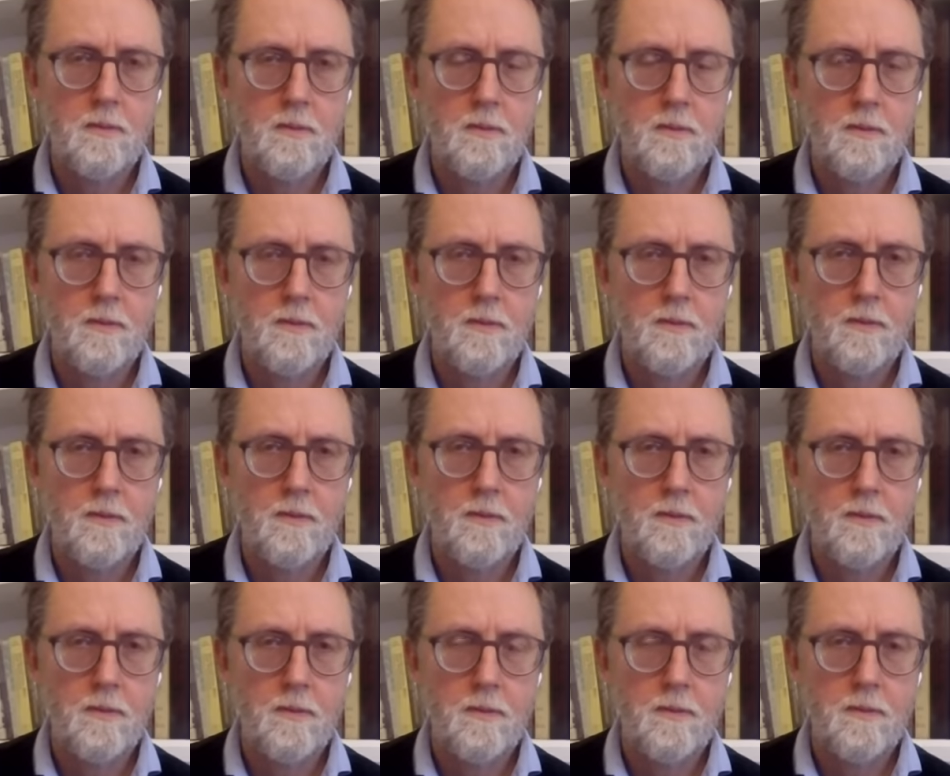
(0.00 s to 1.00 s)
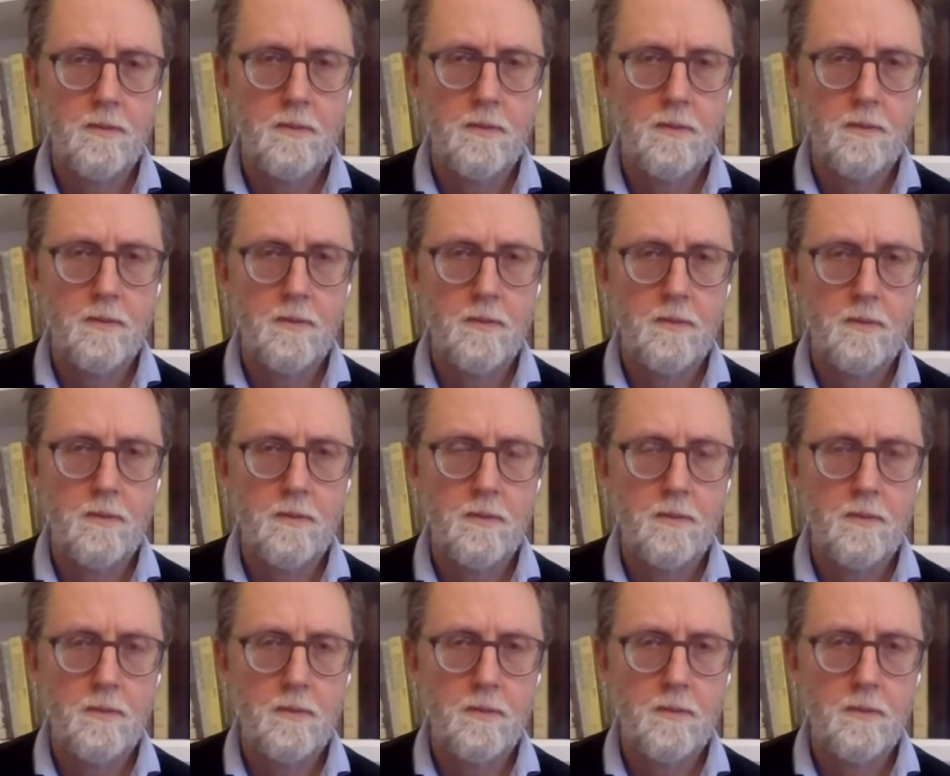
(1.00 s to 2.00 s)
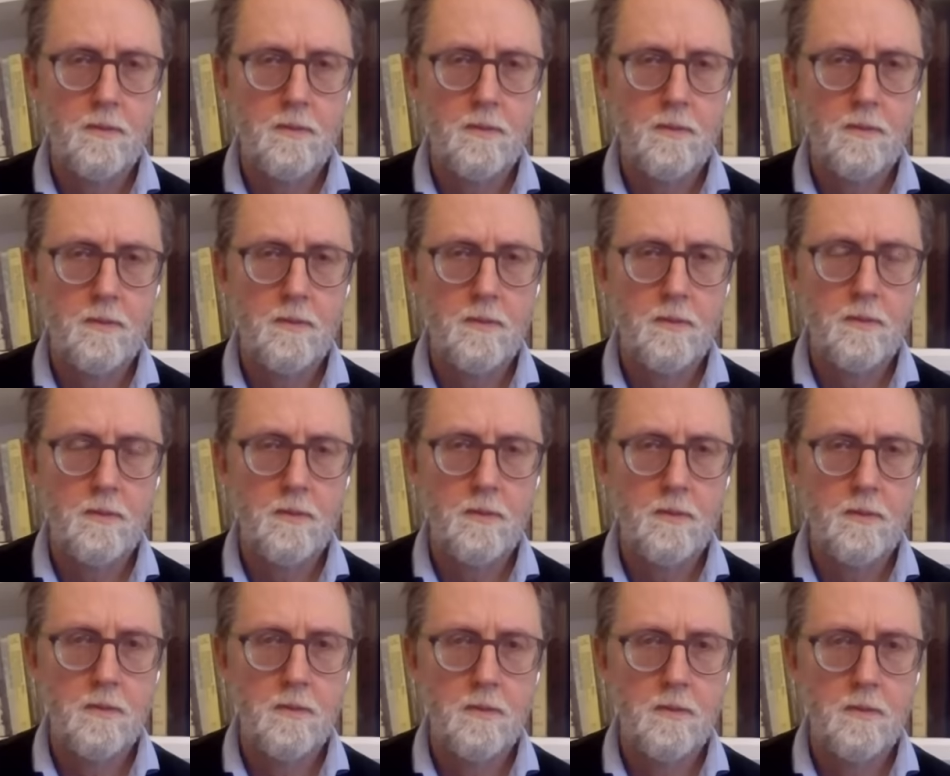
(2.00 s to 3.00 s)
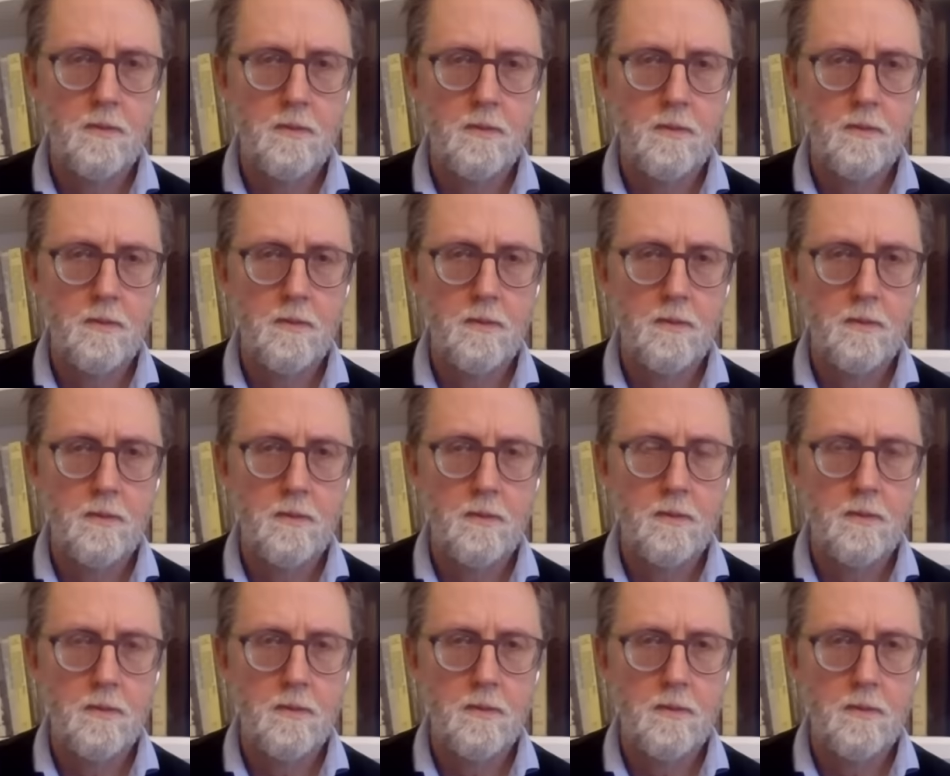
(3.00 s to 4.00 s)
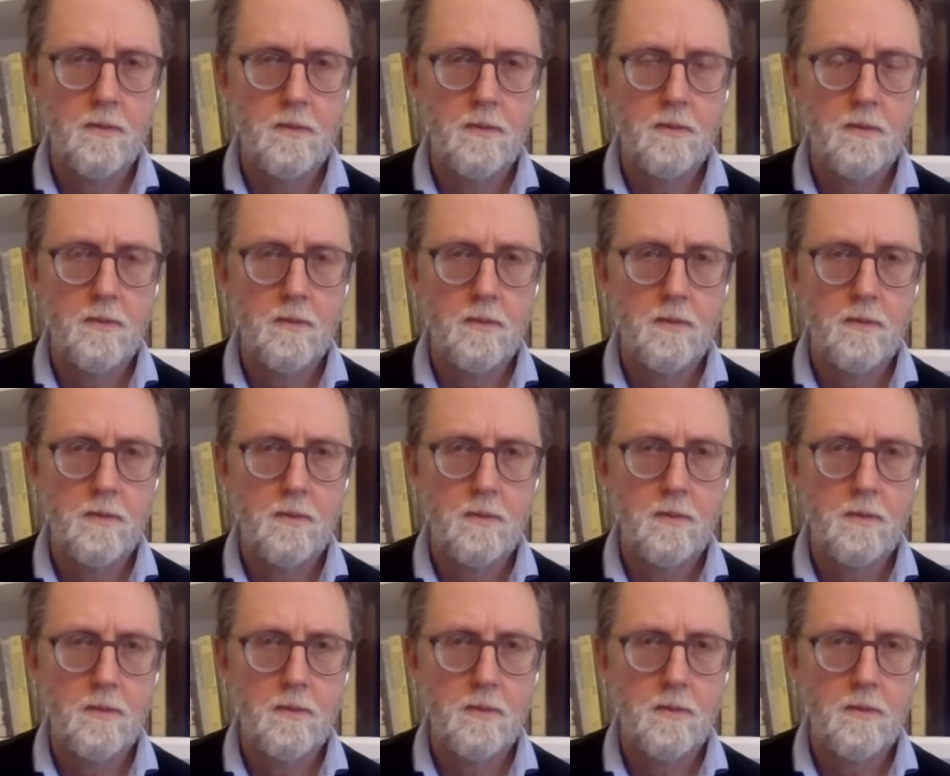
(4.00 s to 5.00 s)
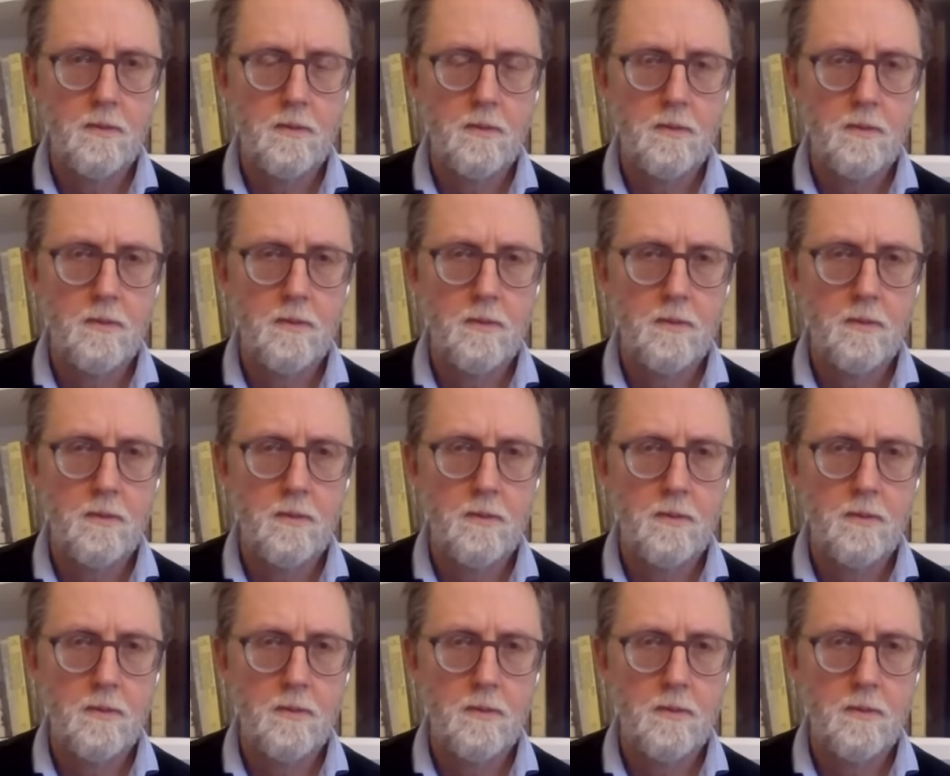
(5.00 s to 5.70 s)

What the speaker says: (not speaking)